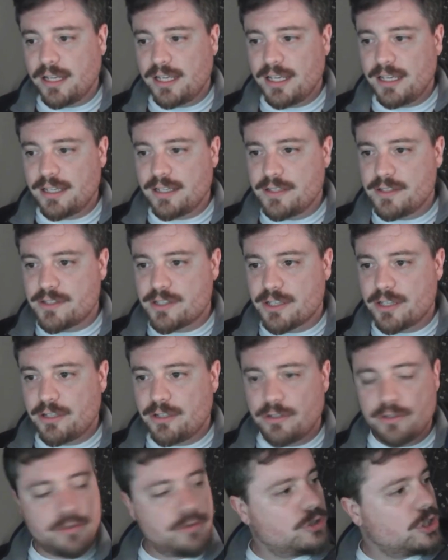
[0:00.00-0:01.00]
is
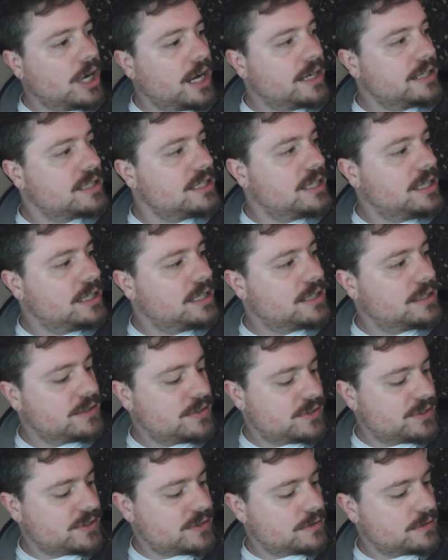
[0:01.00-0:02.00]
John
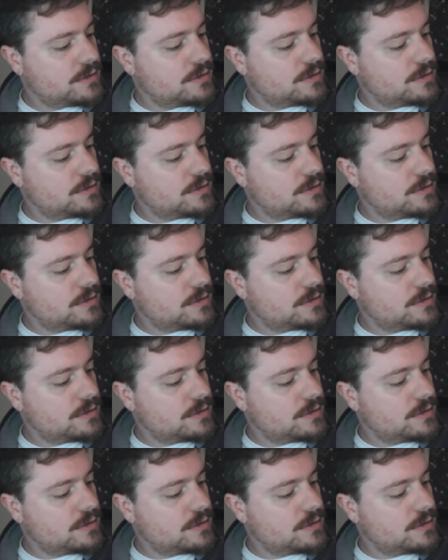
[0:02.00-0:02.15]
Keegan's